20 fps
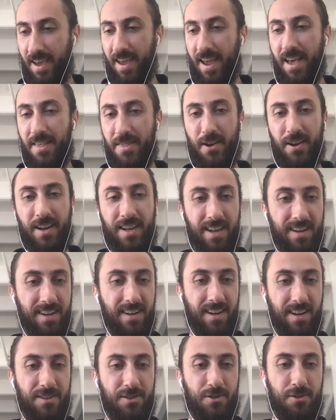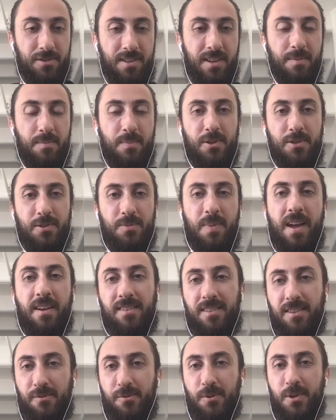I thought he had an interesting
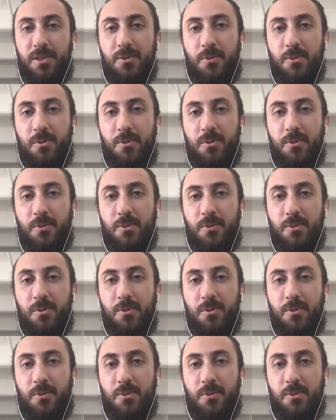perspective, which